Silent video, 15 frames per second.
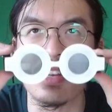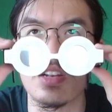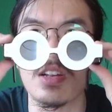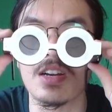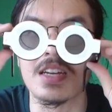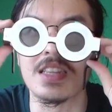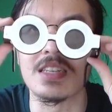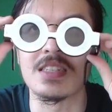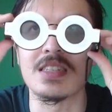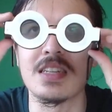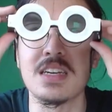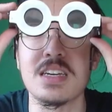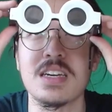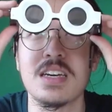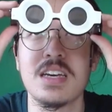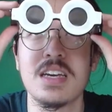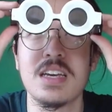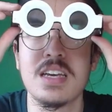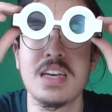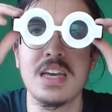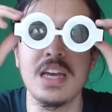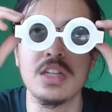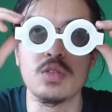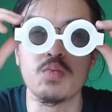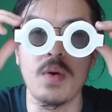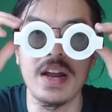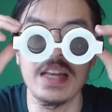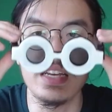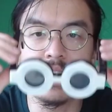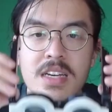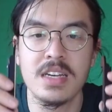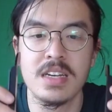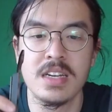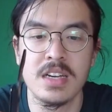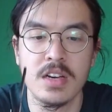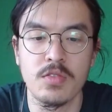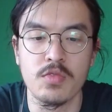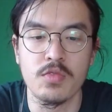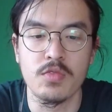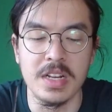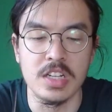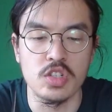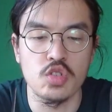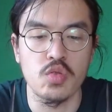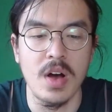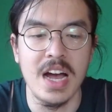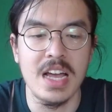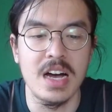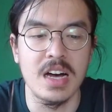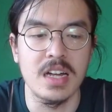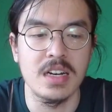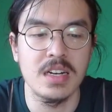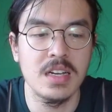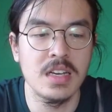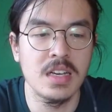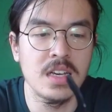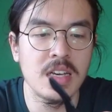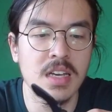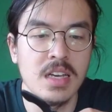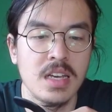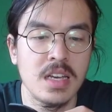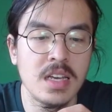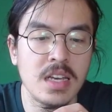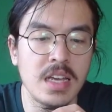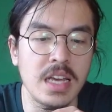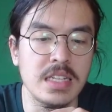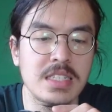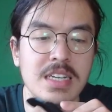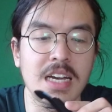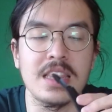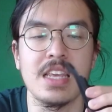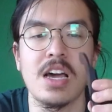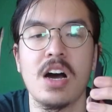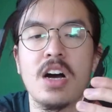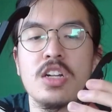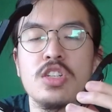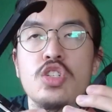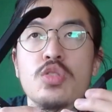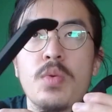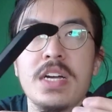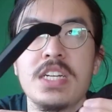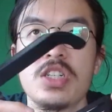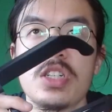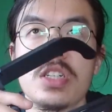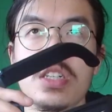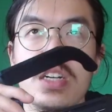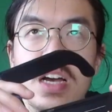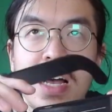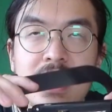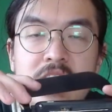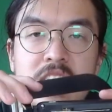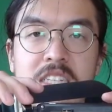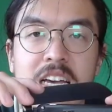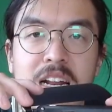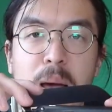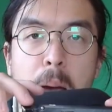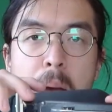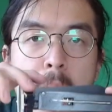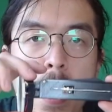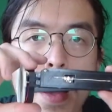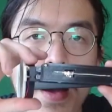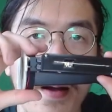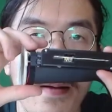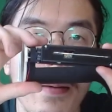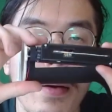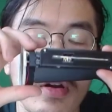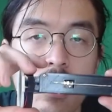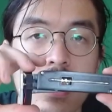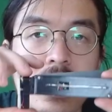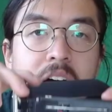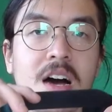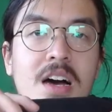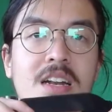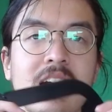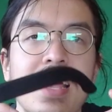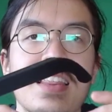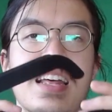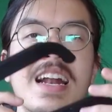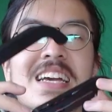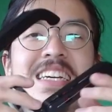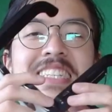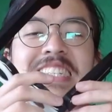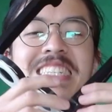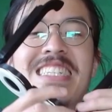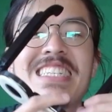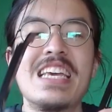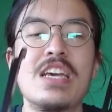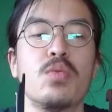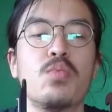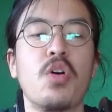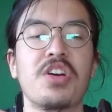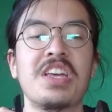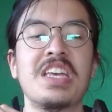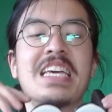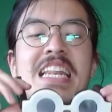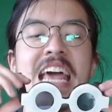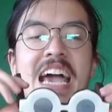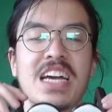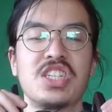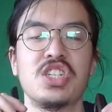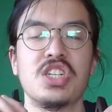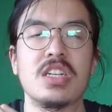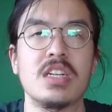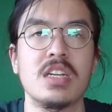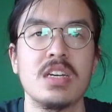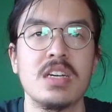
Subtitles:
Look at this thing. It's ready for me to try on. It's got the on switch. I just gotta turn it on and then I can see it working in action.